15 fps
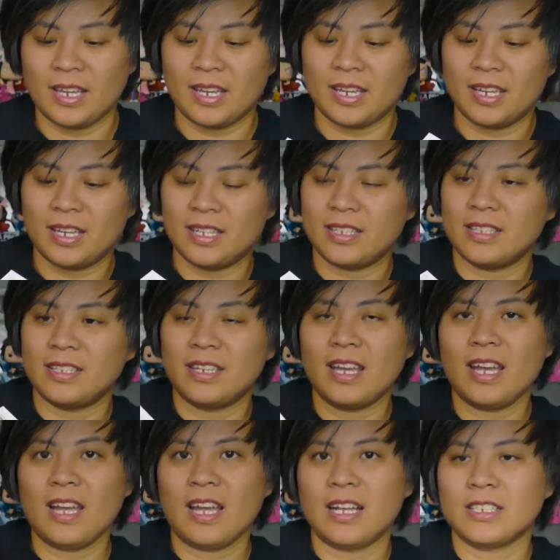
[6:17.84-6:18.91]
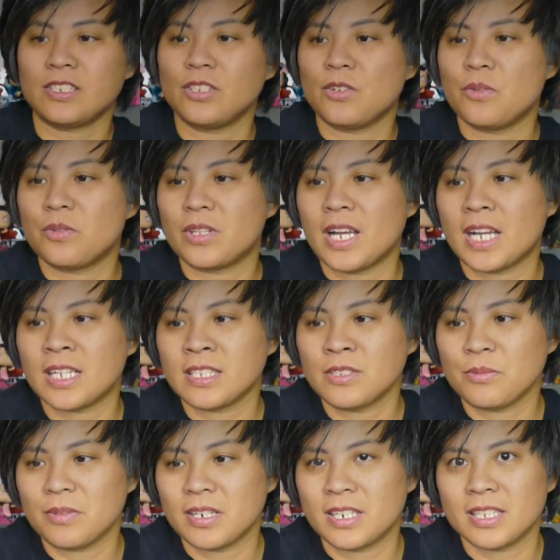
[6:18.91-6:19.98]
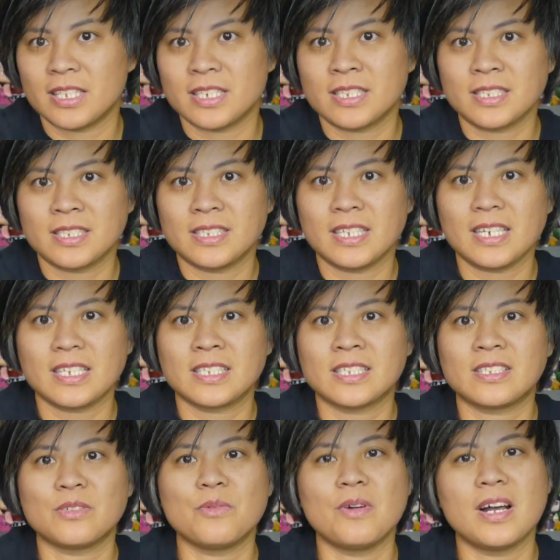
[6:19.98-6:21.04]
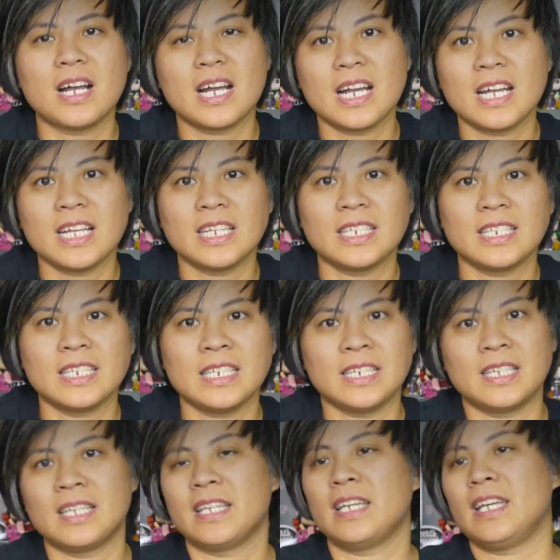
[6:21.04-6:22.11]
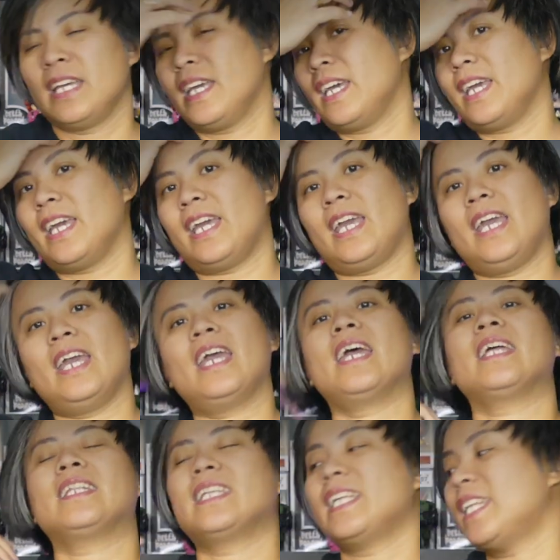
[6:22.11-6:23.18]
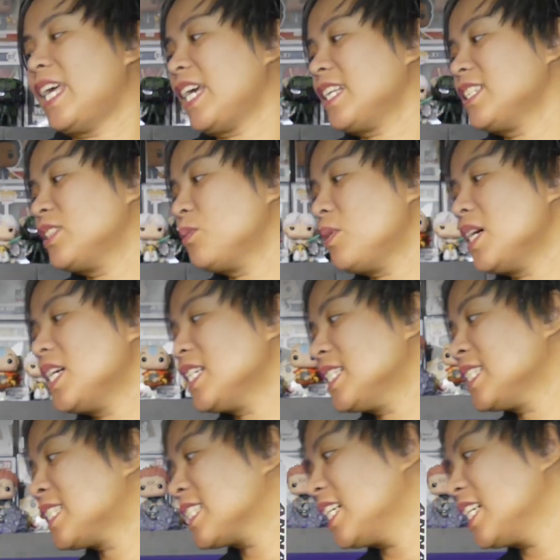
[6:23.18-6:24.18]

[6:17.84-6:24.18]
And yeah, so that's one of the 6th one. And the next one's